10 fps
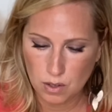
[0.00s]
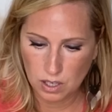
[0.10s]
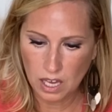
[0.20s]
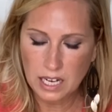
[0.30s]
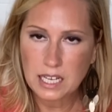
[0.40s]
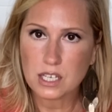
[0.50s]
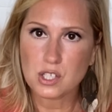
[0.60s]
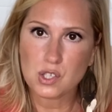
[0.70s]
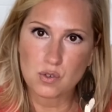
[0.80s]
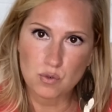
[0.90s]
Cutting a
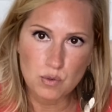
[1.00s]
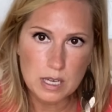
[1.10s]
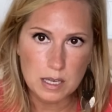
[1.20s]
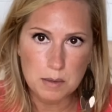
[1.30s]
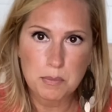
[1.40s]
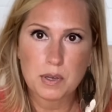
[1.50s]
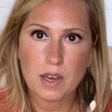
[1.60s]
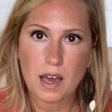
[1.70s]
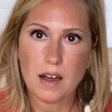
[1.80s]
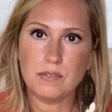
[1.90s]
strip
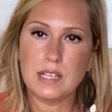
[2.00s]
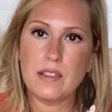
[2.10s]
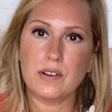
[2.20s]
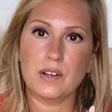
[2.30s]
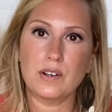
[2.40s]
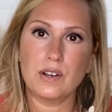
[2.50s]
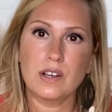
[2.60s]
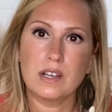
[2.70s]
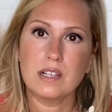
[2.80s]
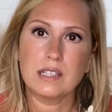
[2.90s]
of leather,
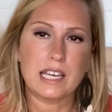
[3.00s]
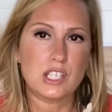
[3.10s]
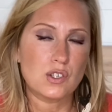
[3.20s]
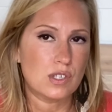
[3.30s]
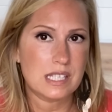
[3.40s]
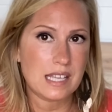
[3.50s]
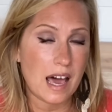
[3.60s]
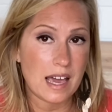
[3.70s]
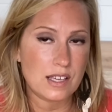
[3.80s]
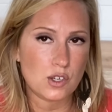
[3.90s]
like a certain
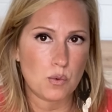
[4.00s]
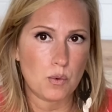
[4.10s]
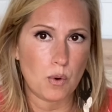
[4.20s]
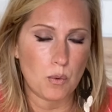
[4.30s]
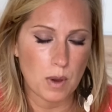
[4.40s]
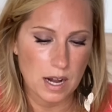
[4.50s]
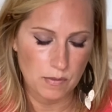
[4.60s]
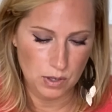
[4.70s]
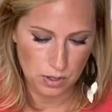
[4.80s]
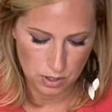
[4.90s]
size or
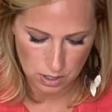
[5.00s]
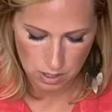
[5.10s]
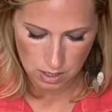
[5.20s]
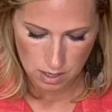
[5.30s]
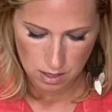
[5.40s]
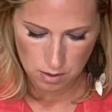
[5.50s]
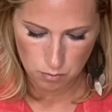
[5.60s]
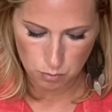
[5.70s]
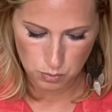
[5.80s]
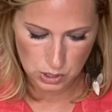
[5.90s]
whatever,
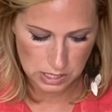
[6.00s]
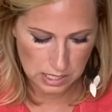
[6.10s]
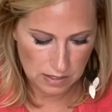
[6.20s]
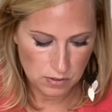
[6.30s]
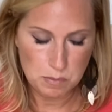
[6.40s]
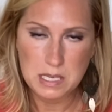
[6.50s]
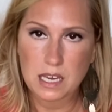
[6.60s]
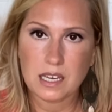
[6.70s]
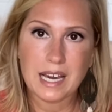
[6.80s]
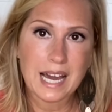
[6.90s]
just gives me a
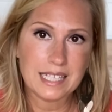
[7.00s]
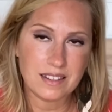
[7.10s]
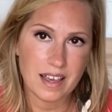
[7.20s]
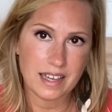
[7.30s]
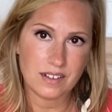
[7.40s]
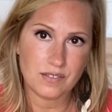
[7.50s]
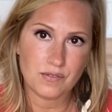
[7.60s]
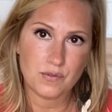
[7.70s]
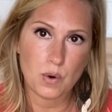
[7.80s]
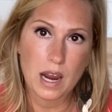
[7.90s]
guideline
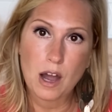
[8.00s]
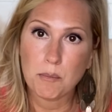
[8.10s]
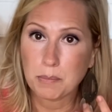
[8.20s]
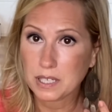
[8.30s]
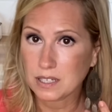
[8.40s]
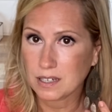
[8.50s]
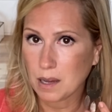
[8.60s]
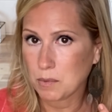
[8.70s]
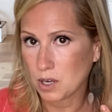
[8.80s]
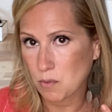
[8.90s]
for how big I'm
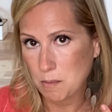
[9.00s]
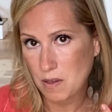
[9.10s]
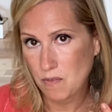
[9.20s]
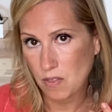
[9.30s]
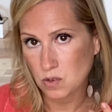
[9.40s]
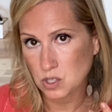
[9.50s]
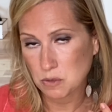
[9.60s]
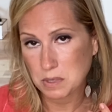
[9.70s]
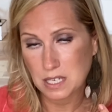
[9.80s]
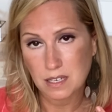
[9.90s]
gonna want my feathers to
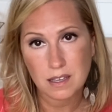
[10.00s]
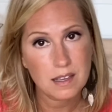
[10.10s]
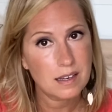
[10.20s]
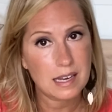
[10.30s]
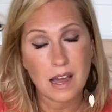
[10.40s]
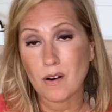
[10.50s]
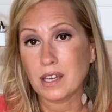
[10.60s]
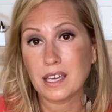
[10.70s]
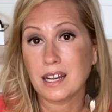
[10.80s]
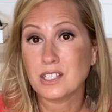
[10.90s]
be. Now,
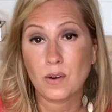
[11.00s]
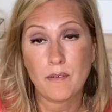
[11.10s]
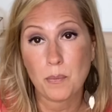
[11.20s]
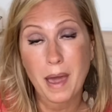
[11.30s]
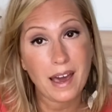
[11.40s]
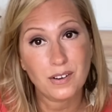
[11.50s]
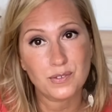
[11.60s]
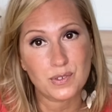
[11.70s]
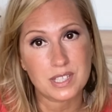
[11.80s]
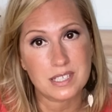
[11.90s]
again, I don't have a pattern
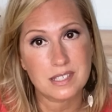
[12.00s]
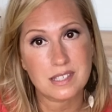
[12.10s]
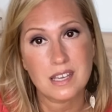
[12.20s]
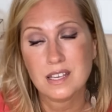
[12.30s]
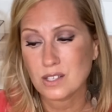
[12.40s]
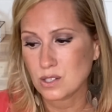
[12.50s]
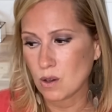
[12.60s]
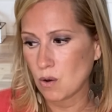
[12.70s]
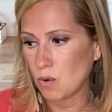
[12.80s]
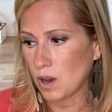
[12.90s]
for this,
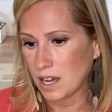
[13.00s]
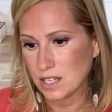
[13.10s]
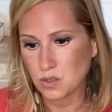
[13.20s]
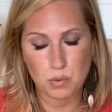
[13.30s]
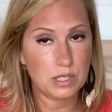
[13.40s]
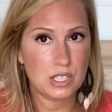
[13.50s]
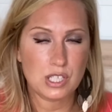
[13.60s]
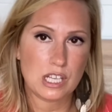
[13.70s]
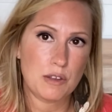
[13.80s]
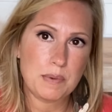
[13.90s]
so it's really just
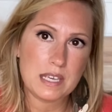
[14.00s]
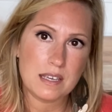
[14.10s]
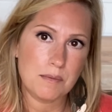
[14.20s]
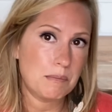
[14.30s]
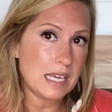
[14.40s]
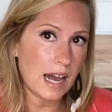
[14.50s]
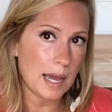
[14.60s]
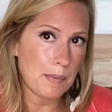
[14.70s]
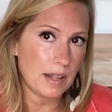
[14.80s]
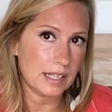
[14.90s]
gonna be me
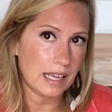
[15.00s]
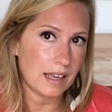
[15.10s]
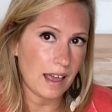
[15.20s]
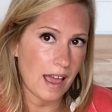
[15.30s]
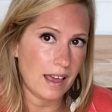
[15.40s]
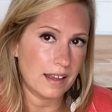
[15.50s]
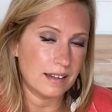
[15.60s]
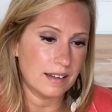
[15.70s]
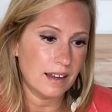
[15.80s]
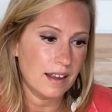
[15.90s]
eyeballing it
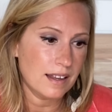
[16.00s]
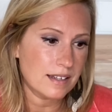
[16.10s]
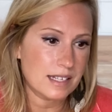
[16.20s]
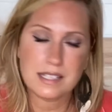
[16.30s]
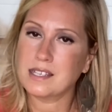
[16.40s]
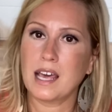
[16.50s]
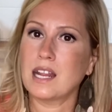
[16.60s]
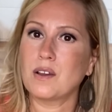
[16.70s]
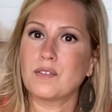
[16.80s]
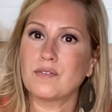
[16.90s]
and
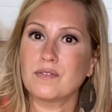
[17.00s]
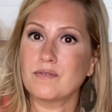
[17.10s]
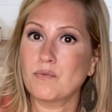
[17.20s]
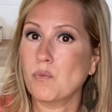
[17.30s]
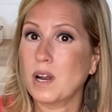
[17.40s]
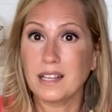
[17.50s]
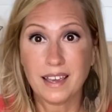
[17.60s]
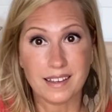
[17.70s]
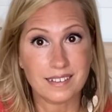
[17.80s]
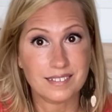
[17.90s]
deciding what I
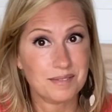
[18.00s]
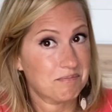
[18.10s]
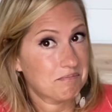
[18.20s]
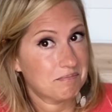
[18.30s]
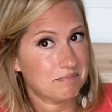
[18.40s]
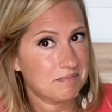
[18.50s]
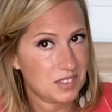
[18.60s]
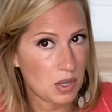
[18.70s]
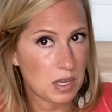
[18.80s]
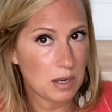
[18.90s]
like.
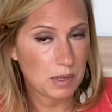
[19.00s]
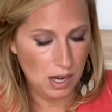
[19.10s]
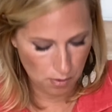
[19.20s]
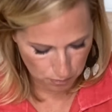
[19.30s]
So here we go.